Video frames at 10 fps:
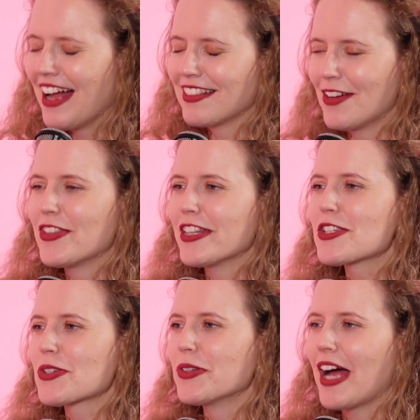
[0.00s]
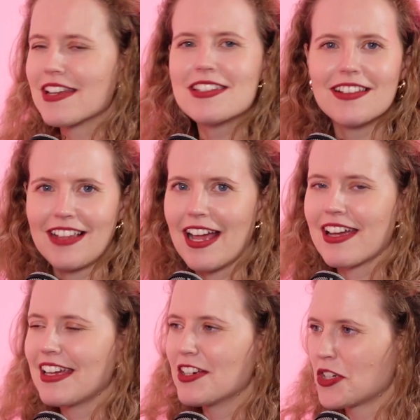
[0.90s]
I love that the school had to
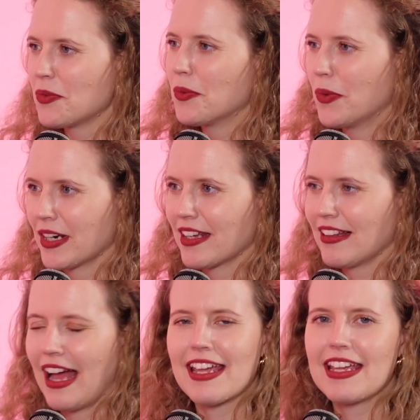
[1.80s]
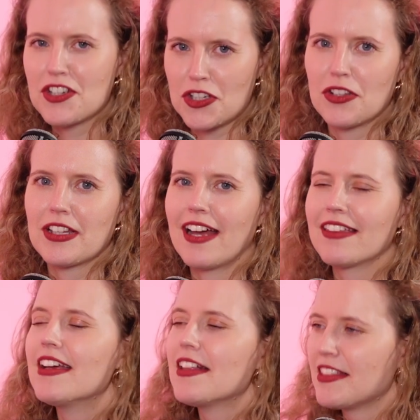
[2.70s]
issue a warning, issue that
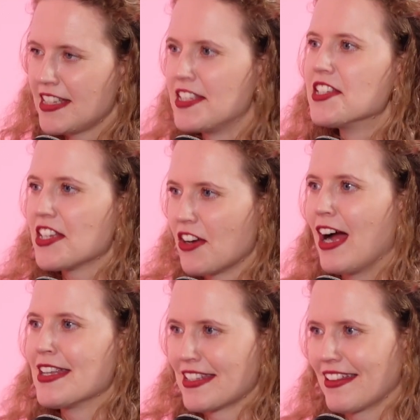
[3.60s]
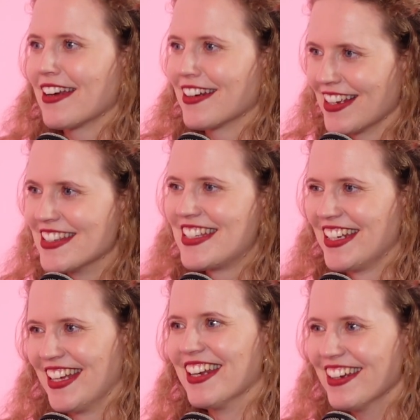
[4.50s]
this is an isolated
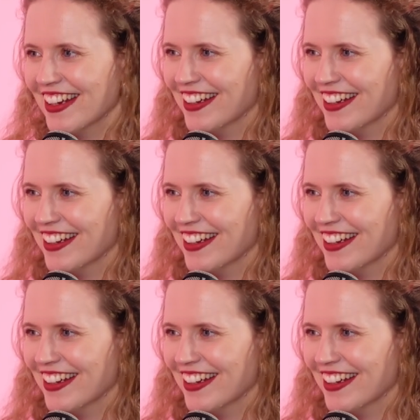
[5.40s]
incident.